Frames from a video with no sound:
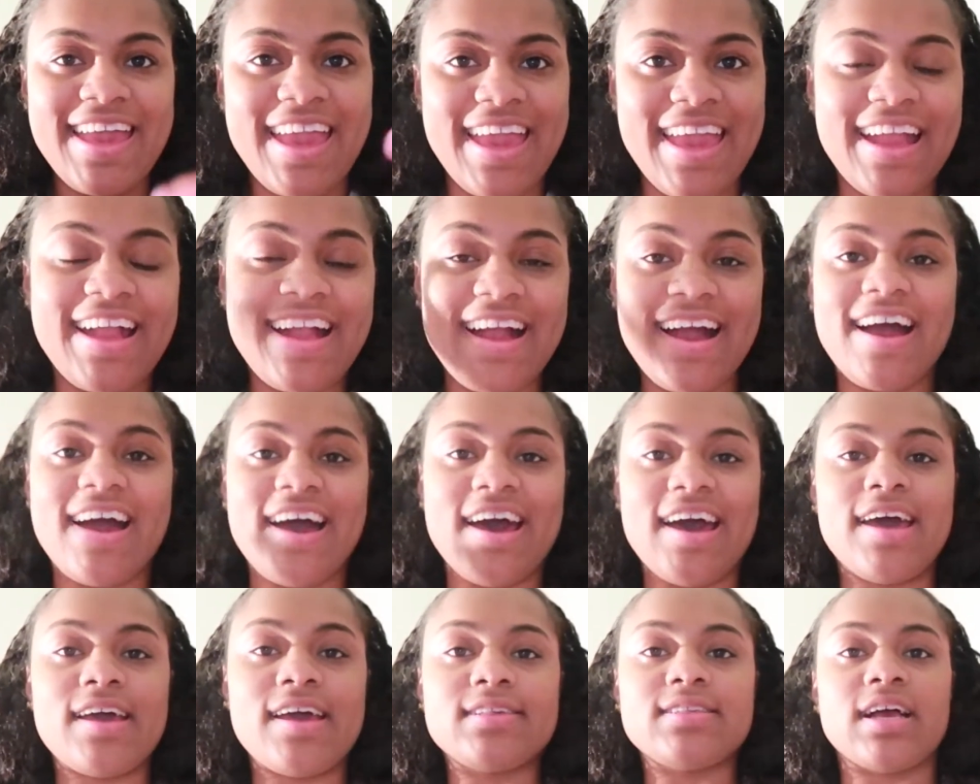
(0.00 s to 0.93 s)
hey
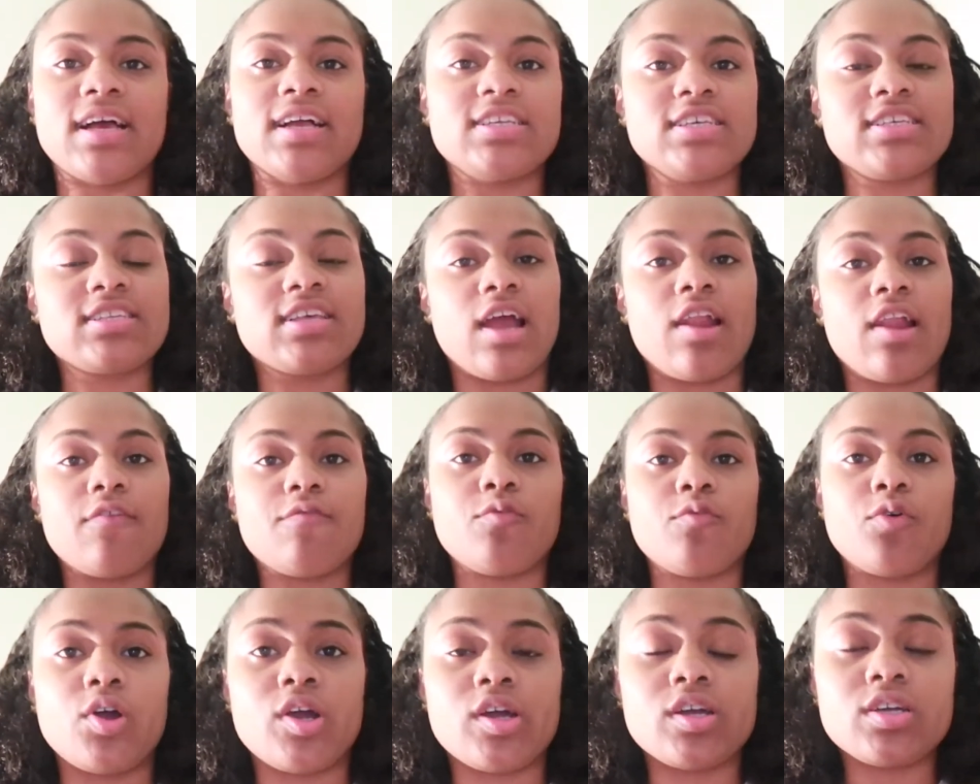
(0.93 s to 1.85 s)
guys. I just got off
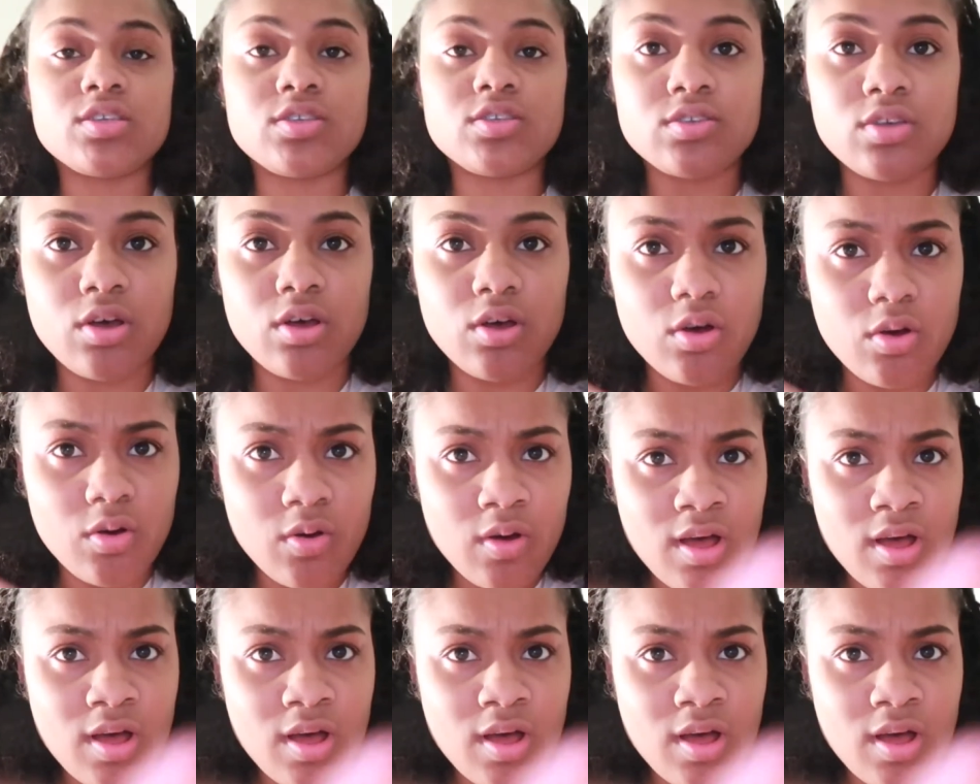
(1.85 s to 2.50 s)
work, so